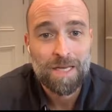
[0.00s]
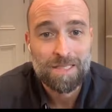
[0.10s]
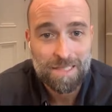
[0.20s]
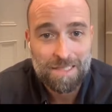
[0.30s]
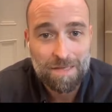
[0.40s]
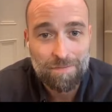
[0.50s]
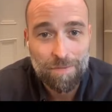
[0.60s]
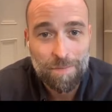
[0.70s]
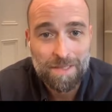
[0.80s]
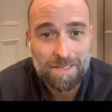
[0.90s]
additional
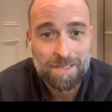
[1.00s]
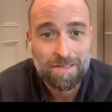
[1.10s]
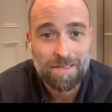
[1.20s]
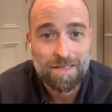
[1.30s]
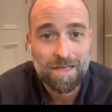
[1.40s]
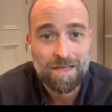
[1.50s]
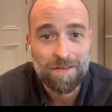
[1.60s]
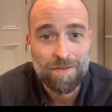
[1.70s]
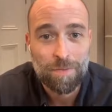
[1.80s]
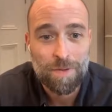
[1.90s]
information
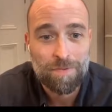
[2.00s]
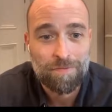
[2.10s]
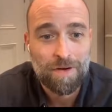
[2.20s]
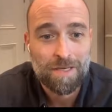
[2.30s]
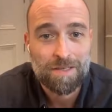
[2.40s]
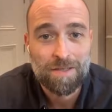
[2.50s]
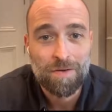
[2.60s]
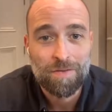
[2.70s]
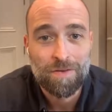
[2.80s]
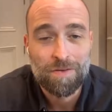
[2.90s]
that we provide
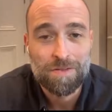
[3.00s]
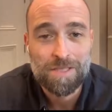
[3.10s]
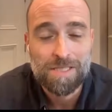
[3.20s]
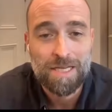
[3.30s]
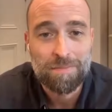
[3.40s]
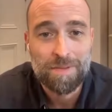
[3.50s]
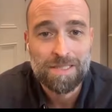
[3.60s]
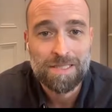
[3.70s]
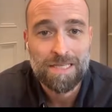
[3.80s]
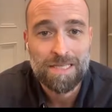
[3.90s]
on
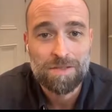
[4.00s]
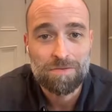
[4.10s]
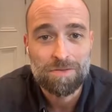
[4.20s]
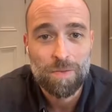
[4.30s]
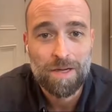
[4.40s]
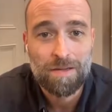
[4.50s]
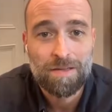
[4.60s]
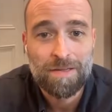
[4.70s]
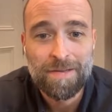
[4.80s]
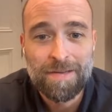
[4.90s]
sustainability data as
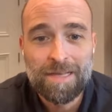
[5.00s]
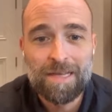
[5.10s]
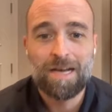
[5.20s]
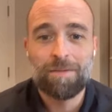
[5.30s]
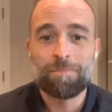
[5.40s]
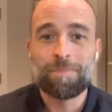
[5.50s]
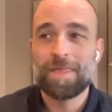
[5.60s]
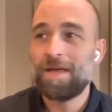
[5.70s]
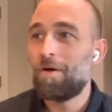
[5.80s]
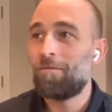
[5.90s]
well.
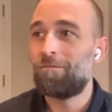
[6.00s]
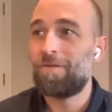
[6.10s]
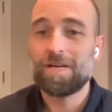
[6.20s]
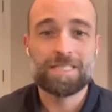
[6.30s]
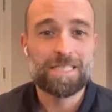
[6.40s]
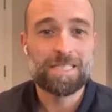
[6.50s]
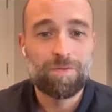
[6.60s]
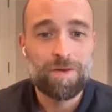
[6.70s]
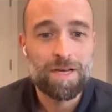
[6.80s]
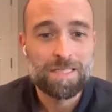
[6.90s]
First things
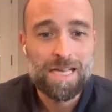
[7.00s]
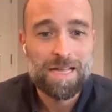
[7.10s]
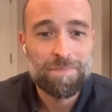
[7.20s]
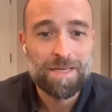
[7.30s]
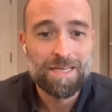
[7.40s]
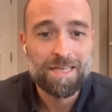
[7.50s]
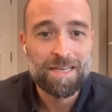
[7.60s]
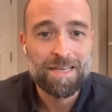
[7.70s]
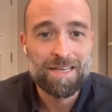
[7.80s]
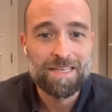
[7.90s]
first, let me
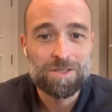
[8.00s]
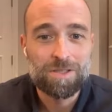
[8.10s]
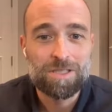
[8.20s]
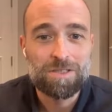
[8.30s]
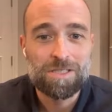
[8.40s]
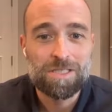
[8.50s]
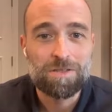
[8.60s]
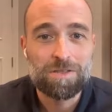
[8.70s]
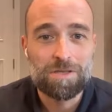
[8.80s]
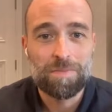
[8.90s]
introduce
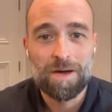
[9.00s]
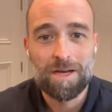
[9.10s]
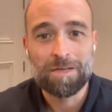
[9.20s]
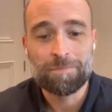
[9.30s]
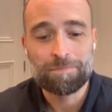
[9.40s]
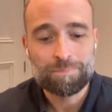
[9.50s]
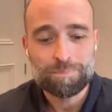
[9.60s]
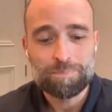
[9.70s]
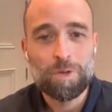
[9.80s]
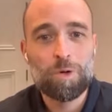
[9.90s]
you to my
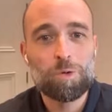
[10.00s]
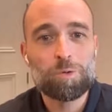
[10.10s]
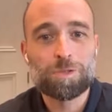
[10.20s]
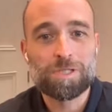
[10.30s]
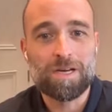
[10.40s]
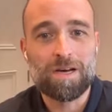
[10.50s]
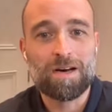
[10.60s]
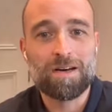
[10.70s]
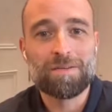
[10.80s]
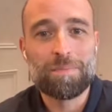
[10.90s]

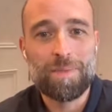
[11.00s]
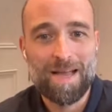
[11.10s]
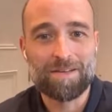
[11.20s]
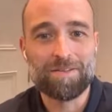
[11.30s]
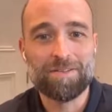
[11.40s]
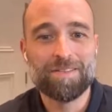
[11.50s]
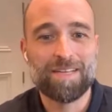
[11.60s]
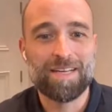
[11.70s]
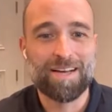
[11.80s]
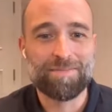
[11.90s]
all-star panel,
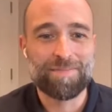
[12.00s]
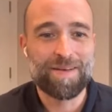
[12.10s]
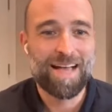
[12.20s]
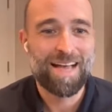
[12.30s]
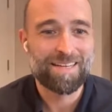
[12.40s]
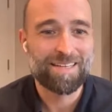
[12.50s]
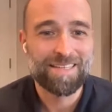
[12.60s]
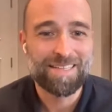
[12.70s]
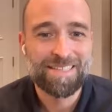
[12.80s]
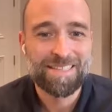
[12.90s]

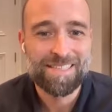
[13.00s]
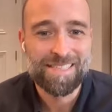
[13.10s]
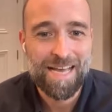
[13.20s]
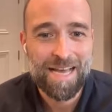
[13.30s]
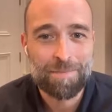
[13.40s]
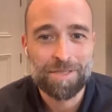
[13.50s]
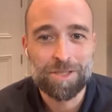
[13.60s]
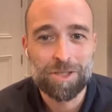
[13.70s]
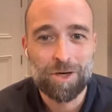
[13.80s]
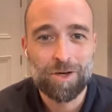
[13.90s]
Anna, Sam and
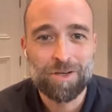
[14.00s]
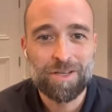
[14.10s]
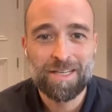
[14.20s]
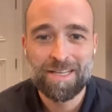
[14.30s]
John.